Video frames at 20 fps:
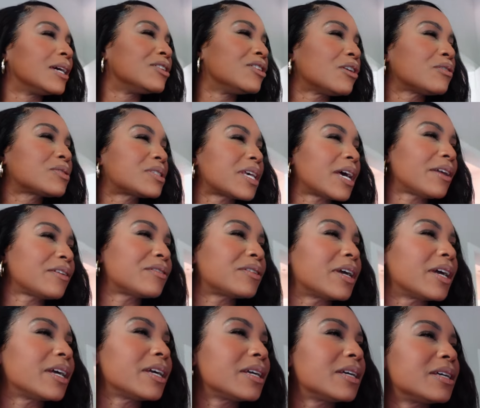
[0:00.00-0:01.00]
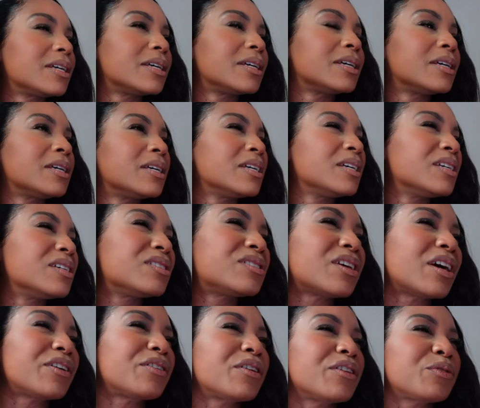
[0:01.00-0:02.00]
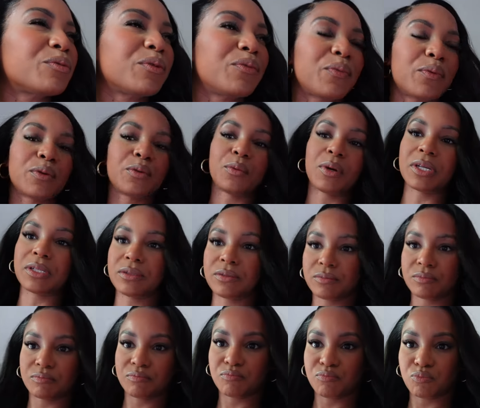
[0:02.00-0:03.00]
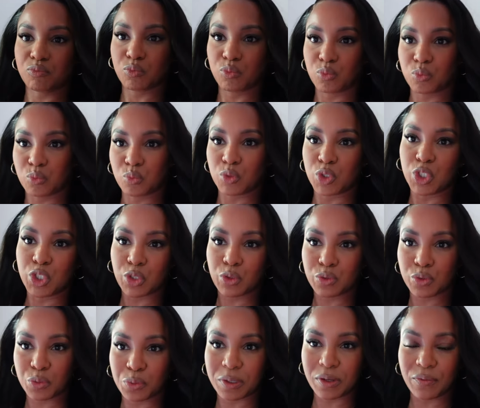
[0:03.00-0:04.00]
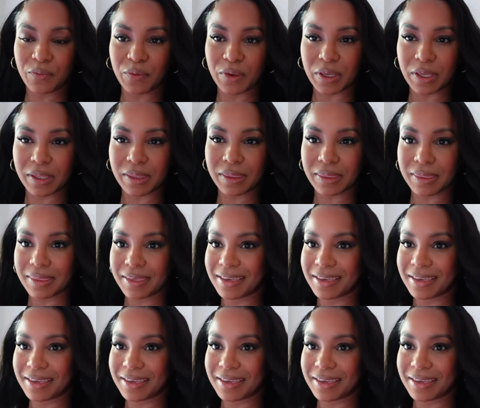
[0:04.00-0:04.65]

No, Saturday. Saturday, 341, June 25th.